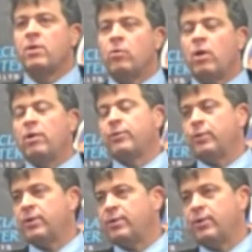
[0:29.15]
Well,
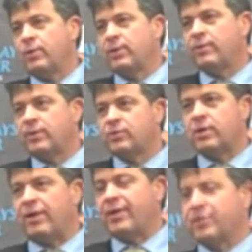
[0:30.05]
we, you know what?
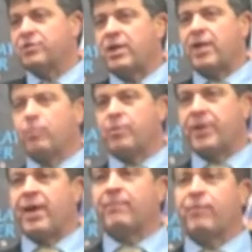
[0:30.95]
It's I think it started when we came